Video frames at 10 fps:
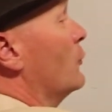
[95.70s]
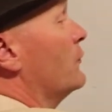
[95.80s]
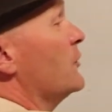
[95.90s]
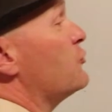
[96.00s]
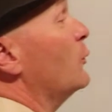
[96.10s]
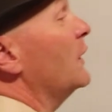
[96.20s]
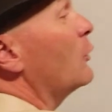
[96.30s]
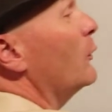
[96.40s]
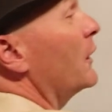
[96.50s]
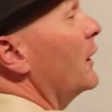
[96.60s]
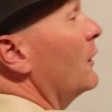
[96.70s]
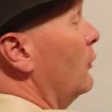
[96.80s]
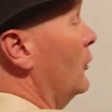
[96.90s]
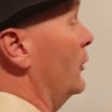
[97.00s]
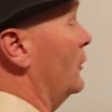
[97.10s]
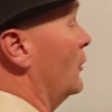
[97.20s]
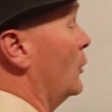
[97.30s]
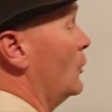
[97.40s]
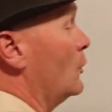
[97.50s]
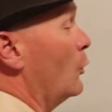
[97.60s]
this week we're going to learn
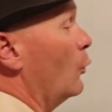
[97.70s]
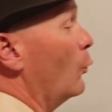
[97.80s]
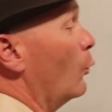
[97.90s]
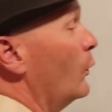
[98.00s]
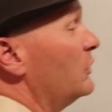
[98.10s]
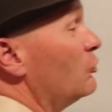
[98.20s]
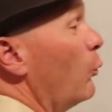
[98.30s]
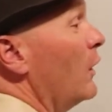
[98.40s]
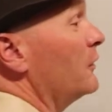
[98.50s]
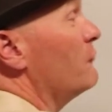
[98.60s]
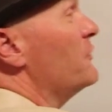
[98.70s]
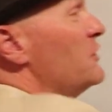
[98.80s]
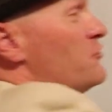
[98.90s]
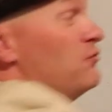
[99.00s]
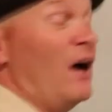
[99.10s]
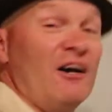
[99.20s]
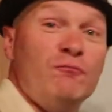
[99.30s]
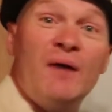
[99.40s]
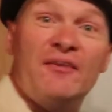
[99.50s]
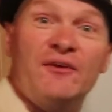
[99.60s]
which one of these 5
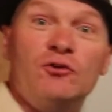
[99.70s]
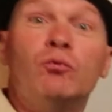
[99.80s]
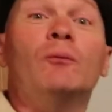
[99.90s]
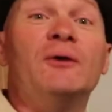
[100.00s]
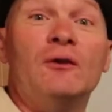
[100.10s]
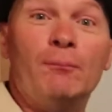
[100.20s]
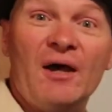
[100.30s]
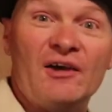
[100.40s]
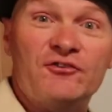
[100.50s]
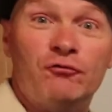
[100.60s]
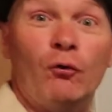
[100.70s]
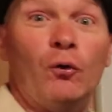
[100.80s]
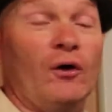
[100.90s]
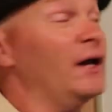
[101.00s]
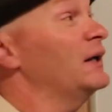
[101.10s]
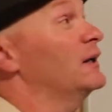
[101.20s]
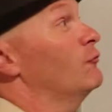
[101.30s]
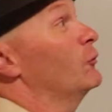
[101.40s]
methods will be the best for a given